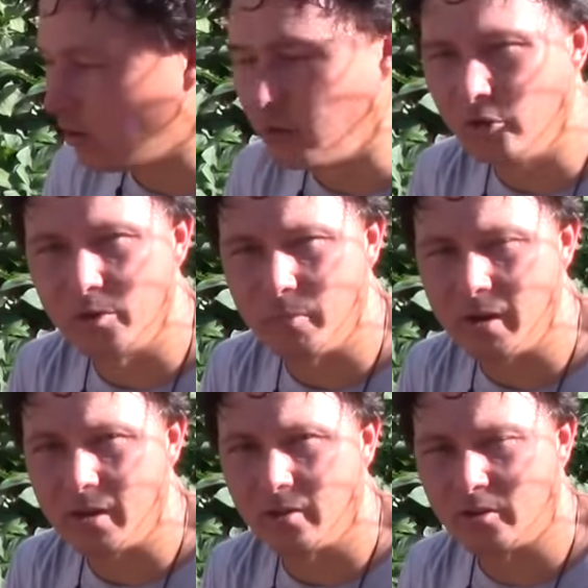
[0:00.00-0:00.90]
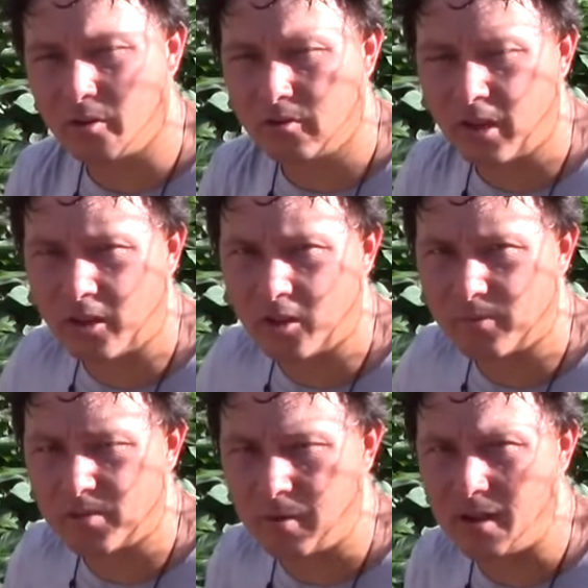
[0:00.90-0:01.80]
lose your money because they're taking
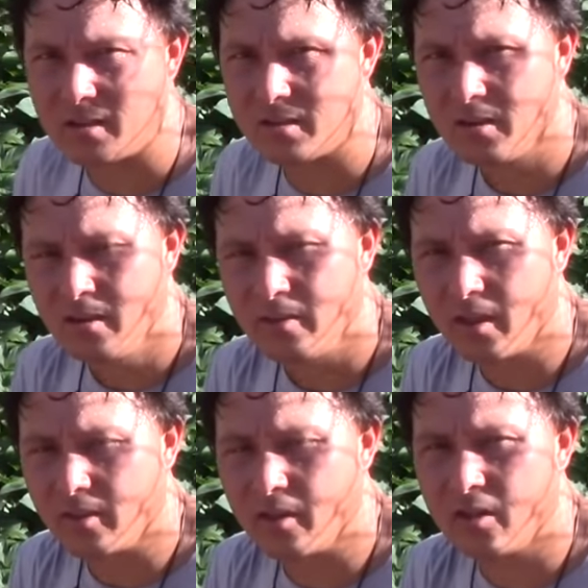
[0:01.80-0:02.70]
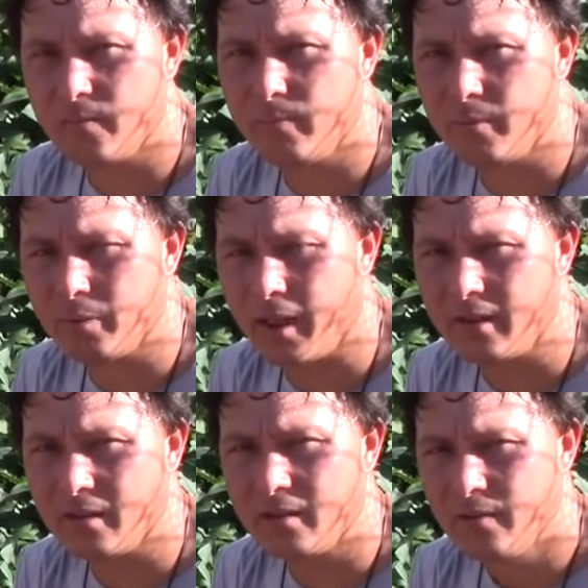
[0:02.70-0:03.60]
up space that they could have been
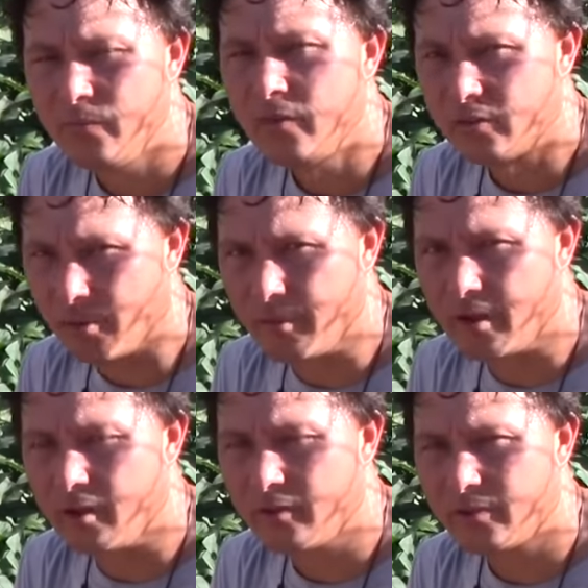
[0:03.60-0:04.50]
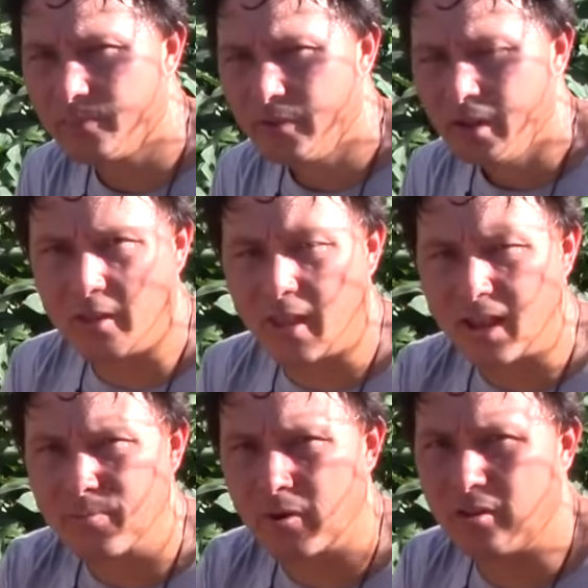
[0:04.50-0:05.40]
planted something else. In the
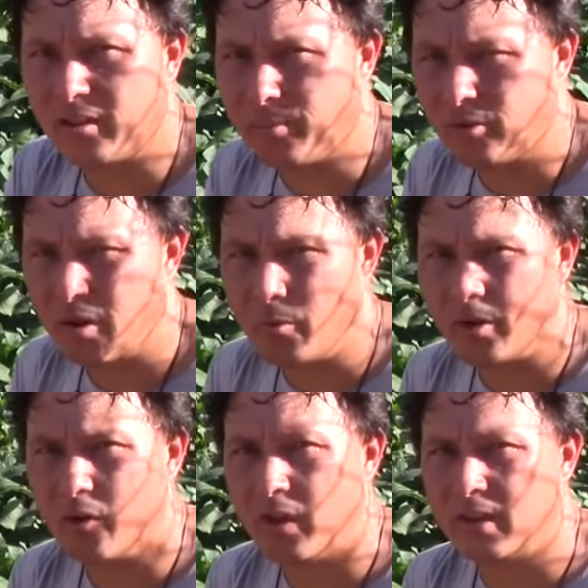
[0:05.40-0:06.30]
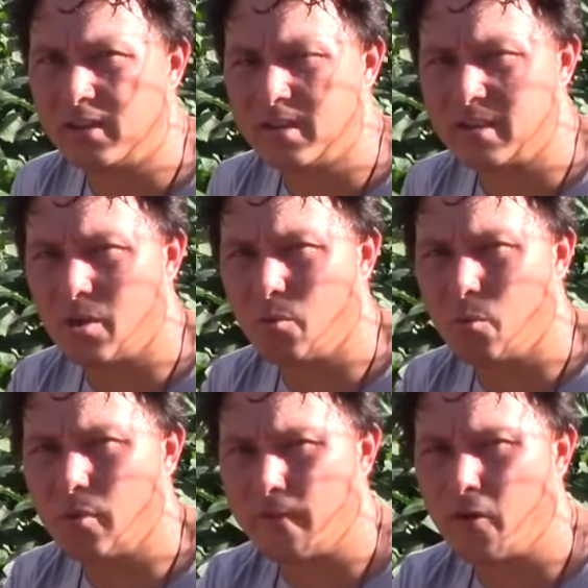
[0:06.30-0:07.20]
last part of this episode, I want to go ahead and sit down with
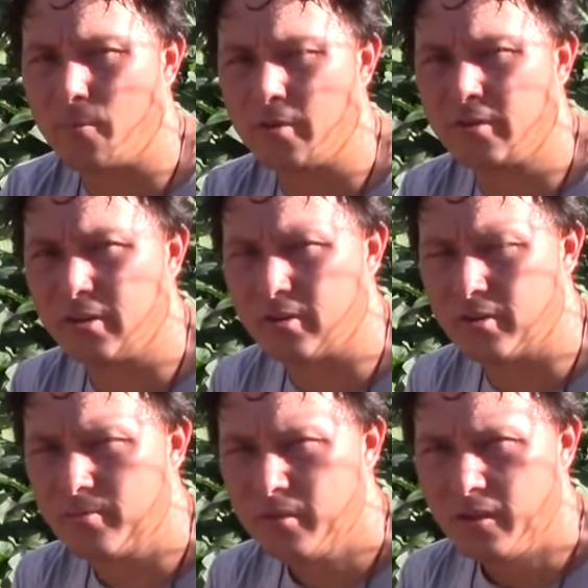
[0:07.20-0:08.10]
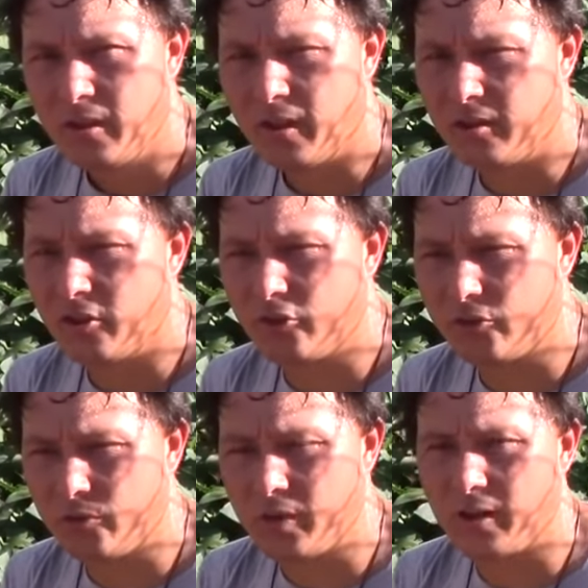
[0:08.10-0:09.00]
one of the farmers here and
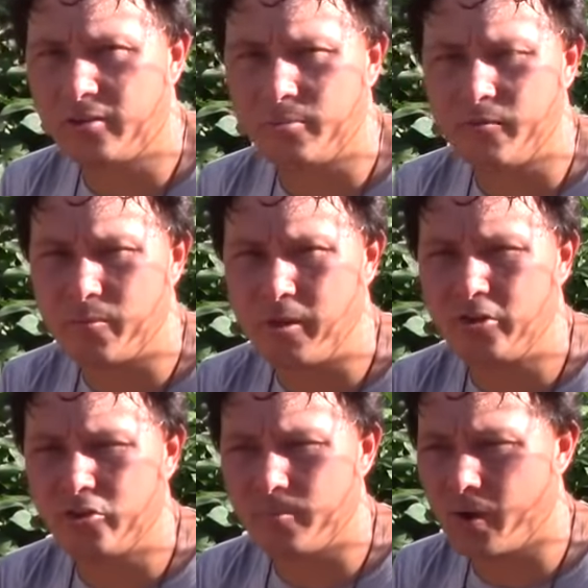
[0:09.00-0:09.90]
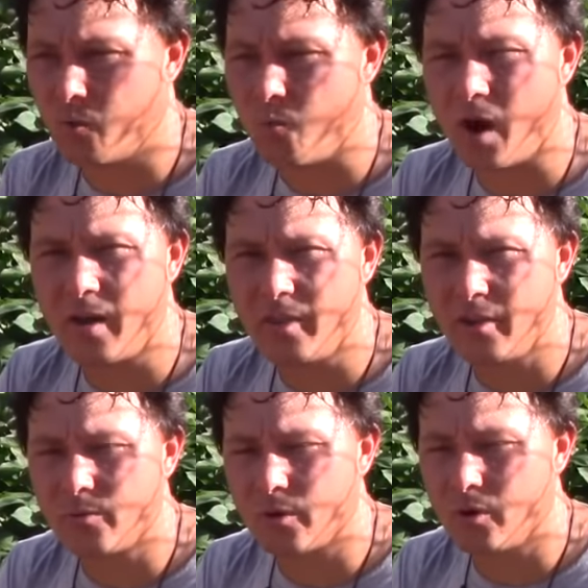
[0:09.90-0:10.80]
show you guys some information about why
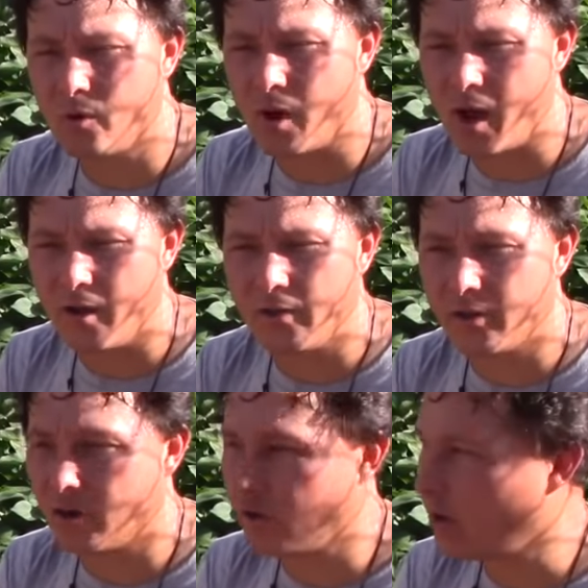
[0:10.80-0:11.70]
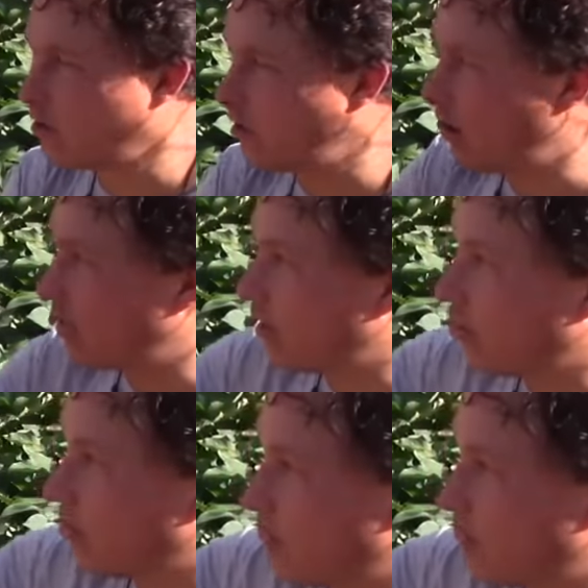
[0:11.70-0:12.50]
they grow, how they grow, and actually how they get their